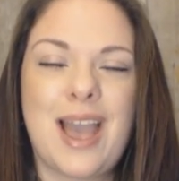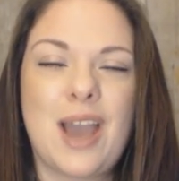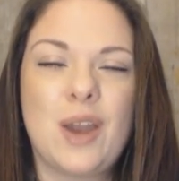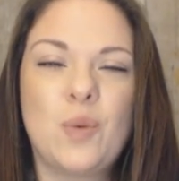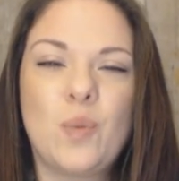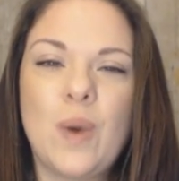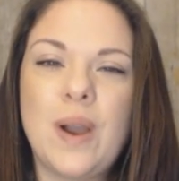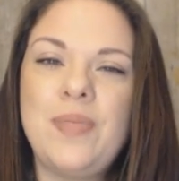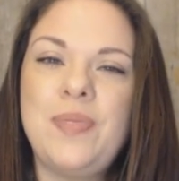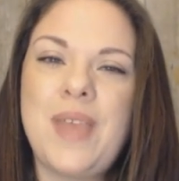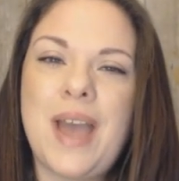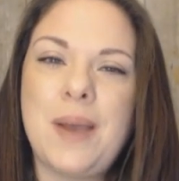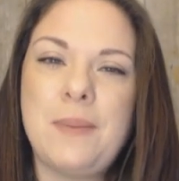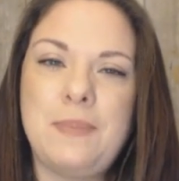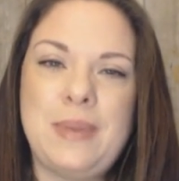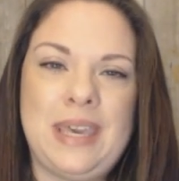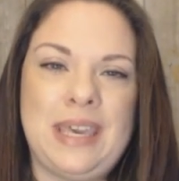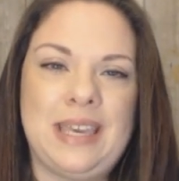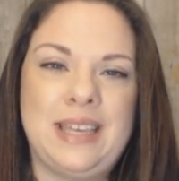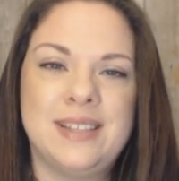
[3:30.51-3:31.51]
And what that
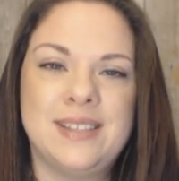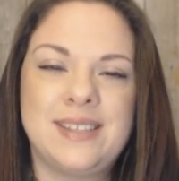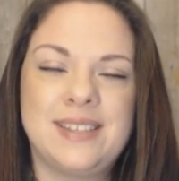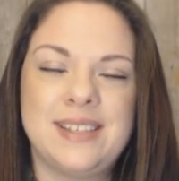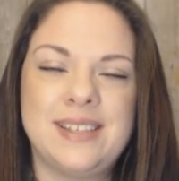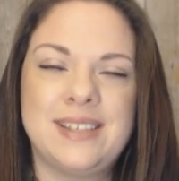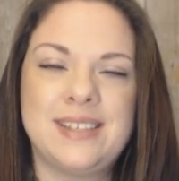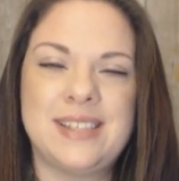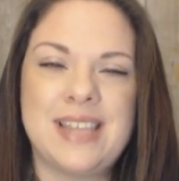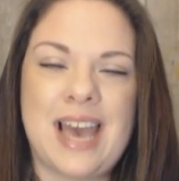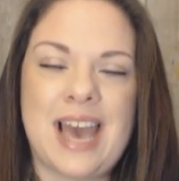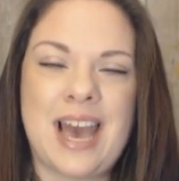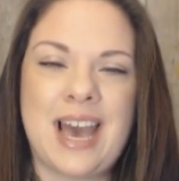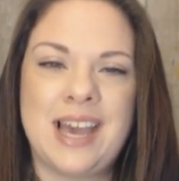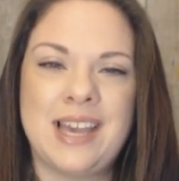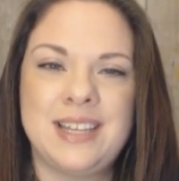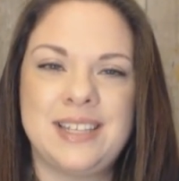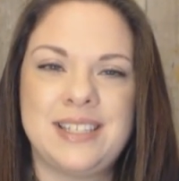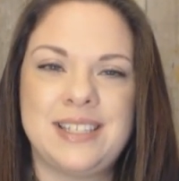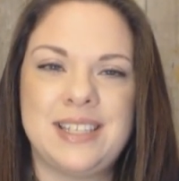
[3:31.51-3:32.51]
means is
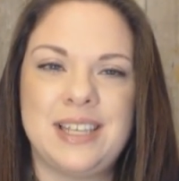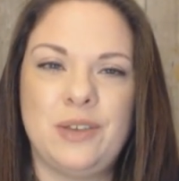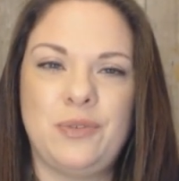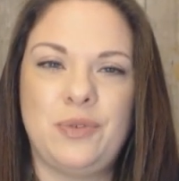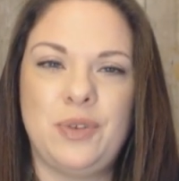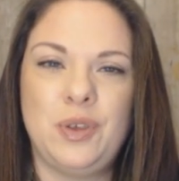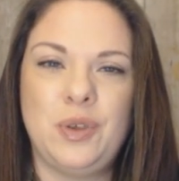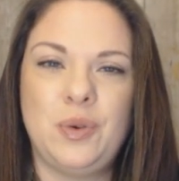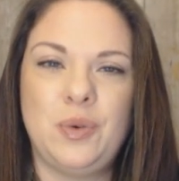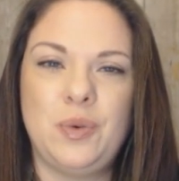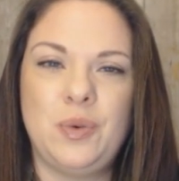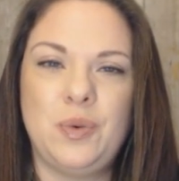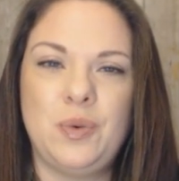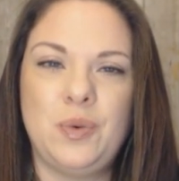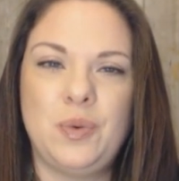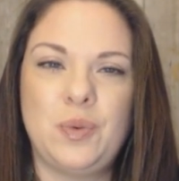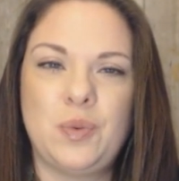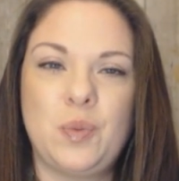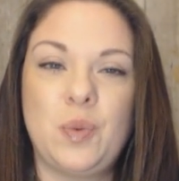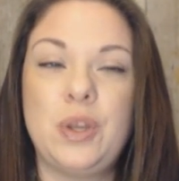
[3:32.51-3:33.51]
that
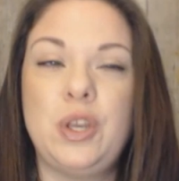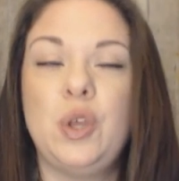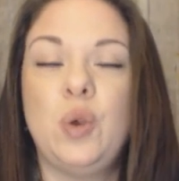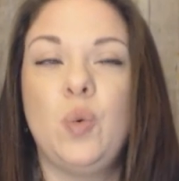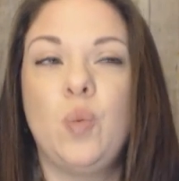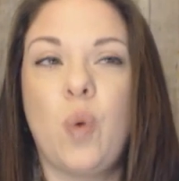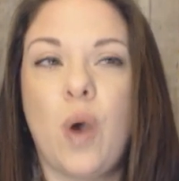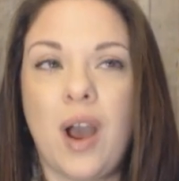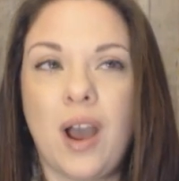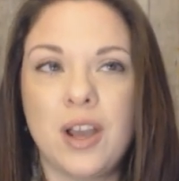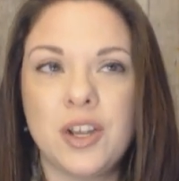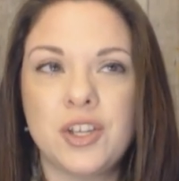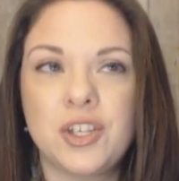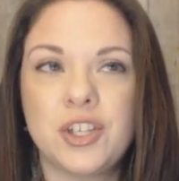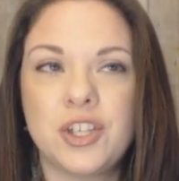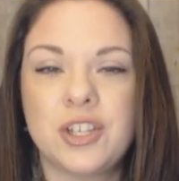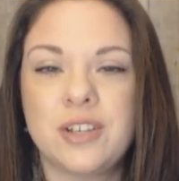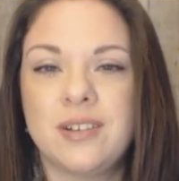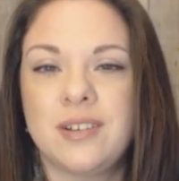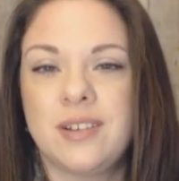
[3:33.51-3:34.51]
when you
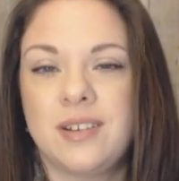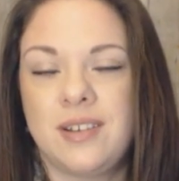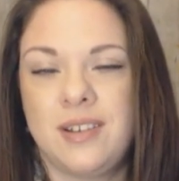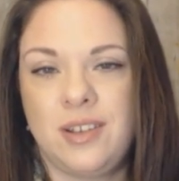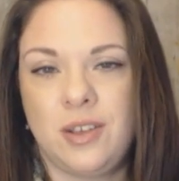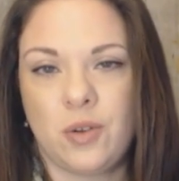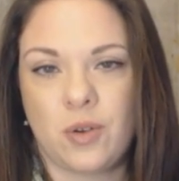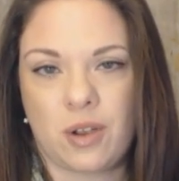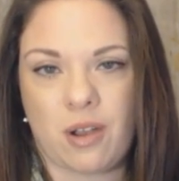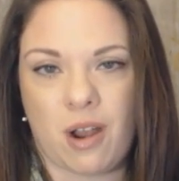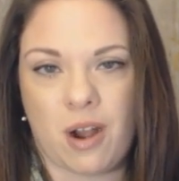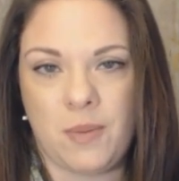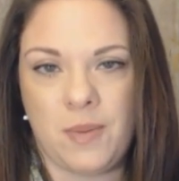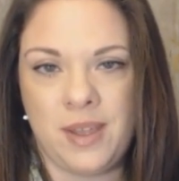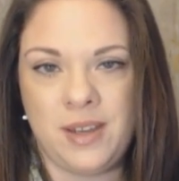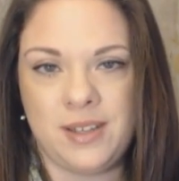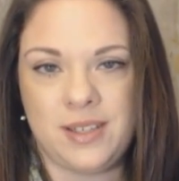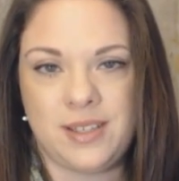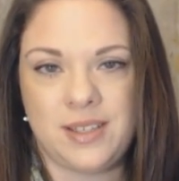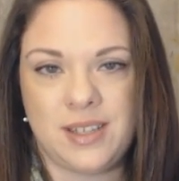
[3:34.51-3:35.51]
wash your
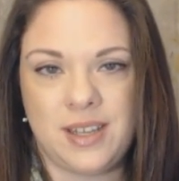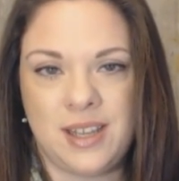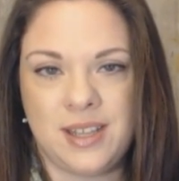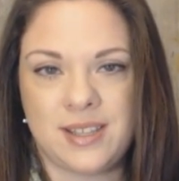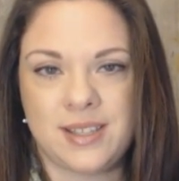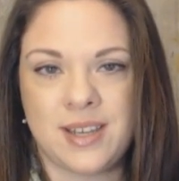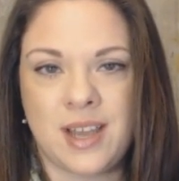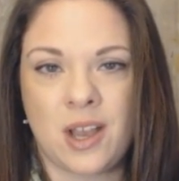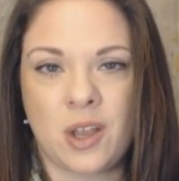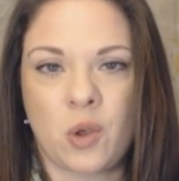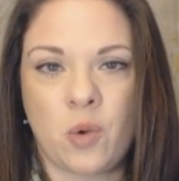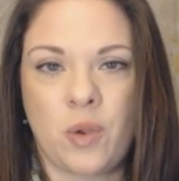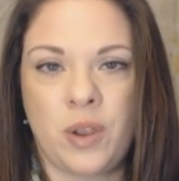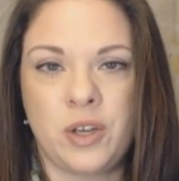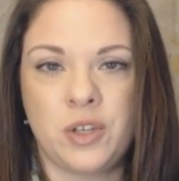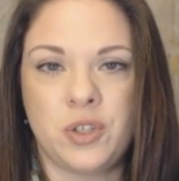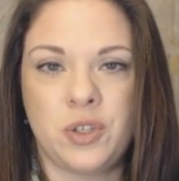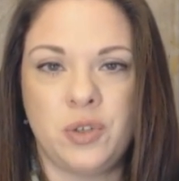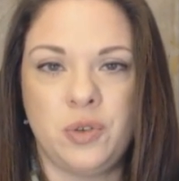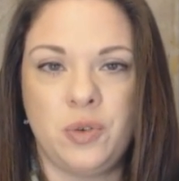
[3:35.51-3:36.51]
garment, it's not
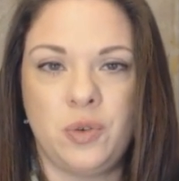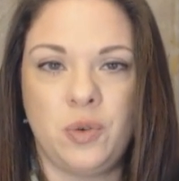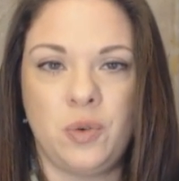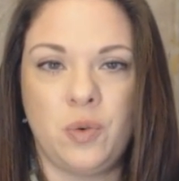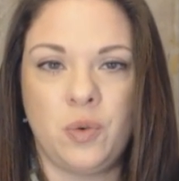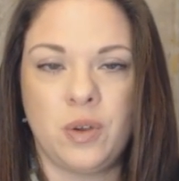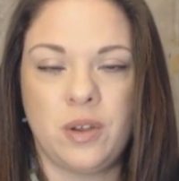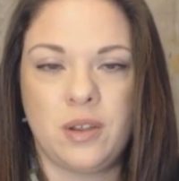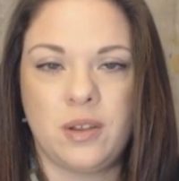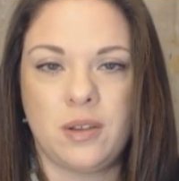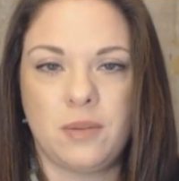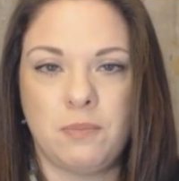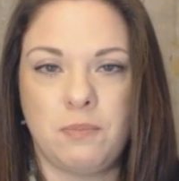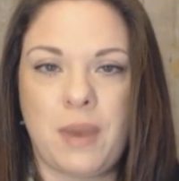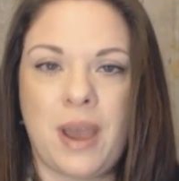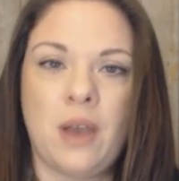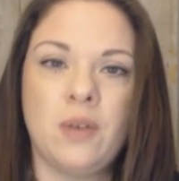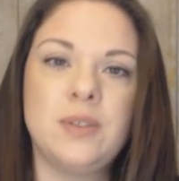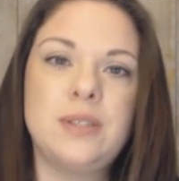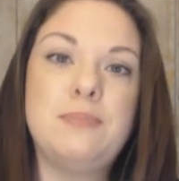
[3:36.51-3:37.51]
going to
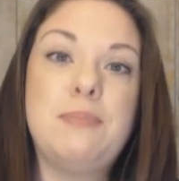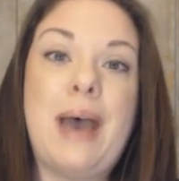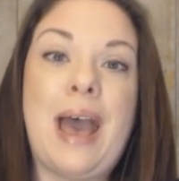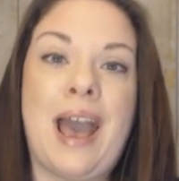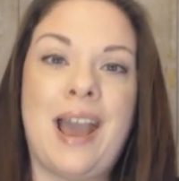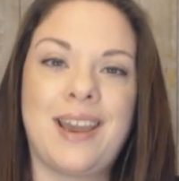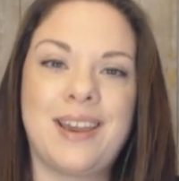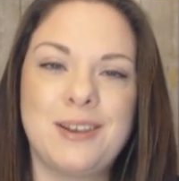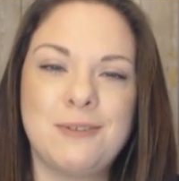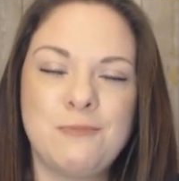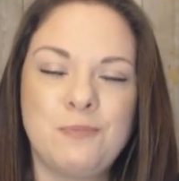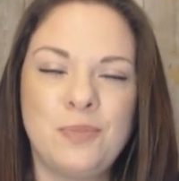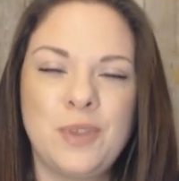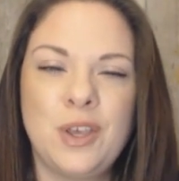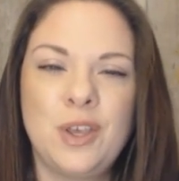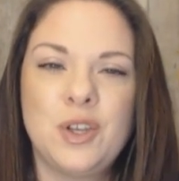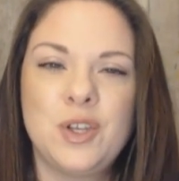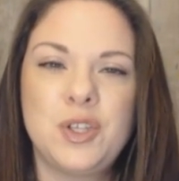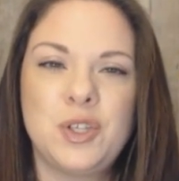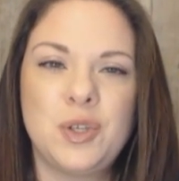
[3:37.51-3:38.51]
bounce back
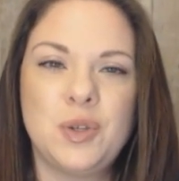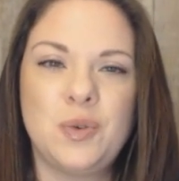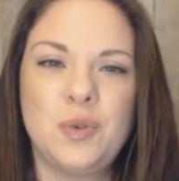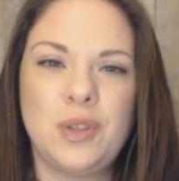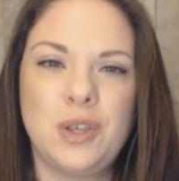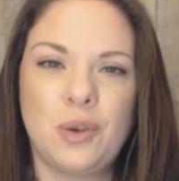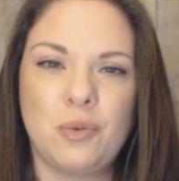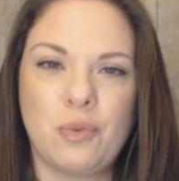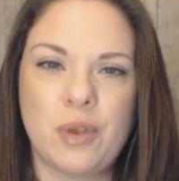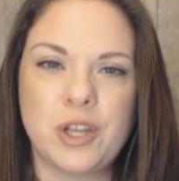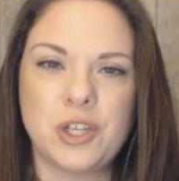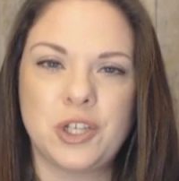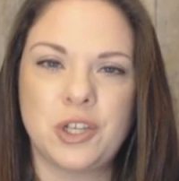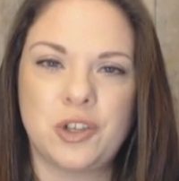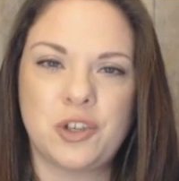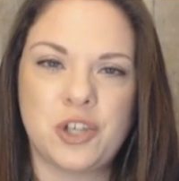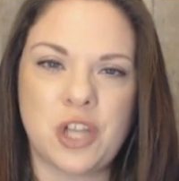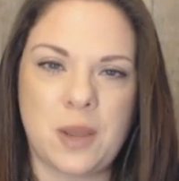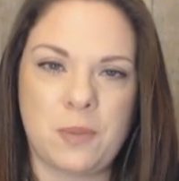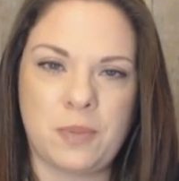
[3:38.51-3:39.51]
to the
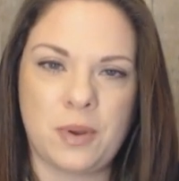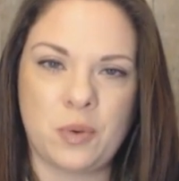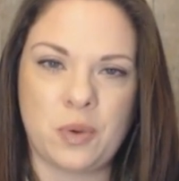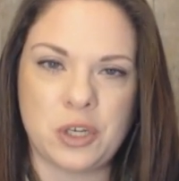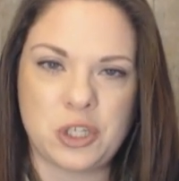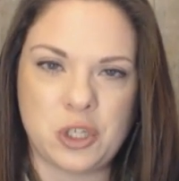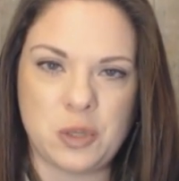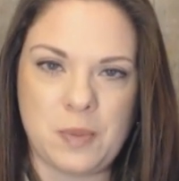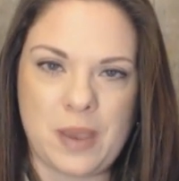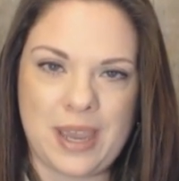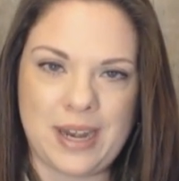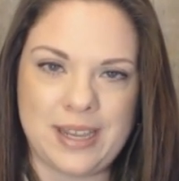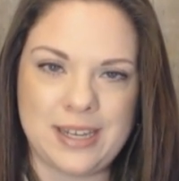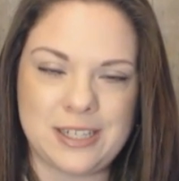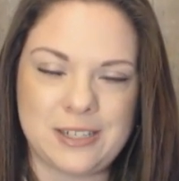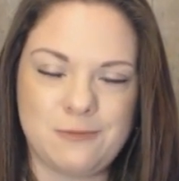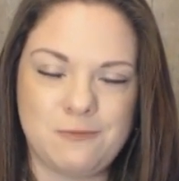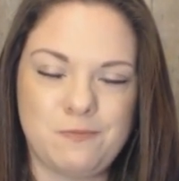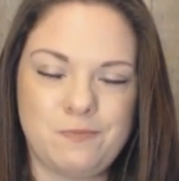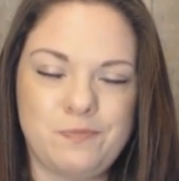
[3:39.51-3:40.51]
original shape in which you made
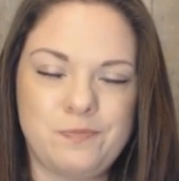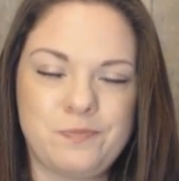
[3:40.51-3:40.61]
it.